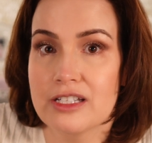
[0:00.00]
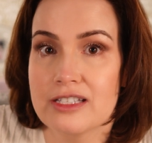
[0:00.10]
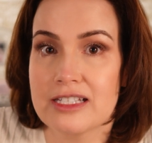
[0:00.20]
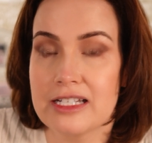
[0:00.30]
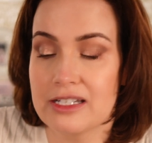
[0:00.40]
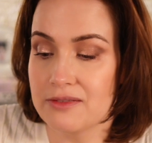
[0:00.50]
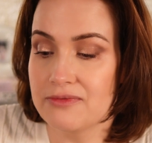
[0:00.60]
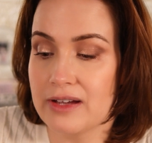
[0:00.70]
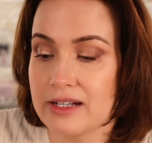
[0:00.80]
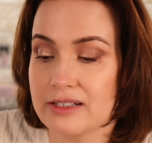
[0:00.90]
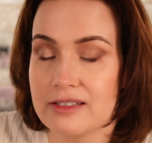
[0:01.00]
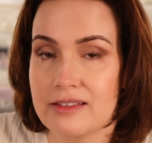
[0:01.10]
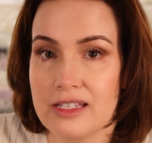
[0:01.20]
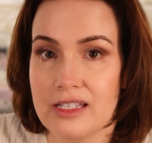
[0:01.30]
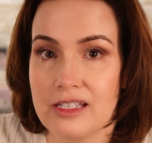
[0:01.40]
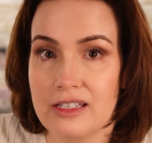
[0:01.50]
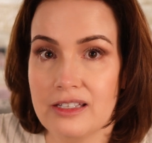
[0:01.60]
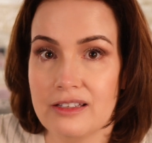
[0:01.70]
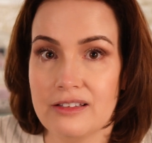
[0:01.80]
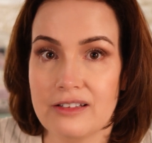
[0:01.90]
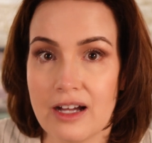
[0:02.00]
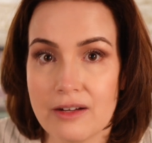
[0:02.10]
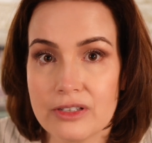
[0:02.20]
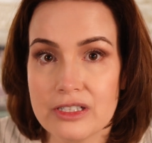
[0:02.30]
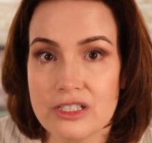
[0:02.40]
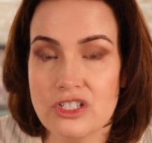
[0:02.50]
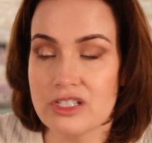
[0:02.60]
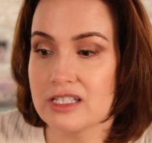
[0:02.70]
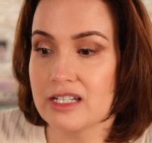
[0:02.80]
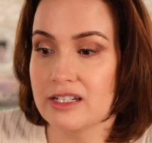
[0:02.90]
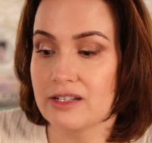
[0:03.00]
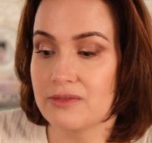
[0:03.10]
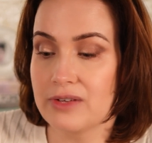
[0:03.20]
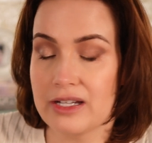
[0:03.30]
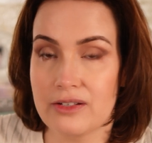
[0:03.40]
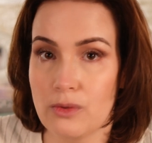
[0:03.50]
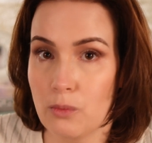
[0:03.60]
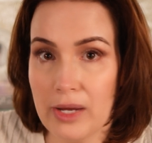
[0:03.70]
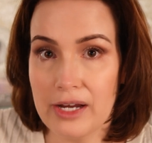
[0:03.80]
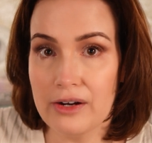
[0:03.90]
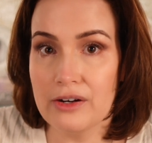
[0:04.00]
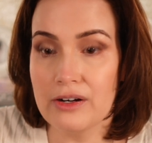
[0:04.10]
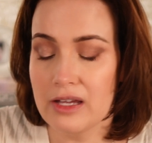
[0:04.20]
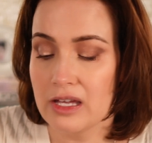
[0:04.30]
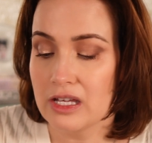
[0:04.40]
It's going to affect the coverage, it's going to affect the wear,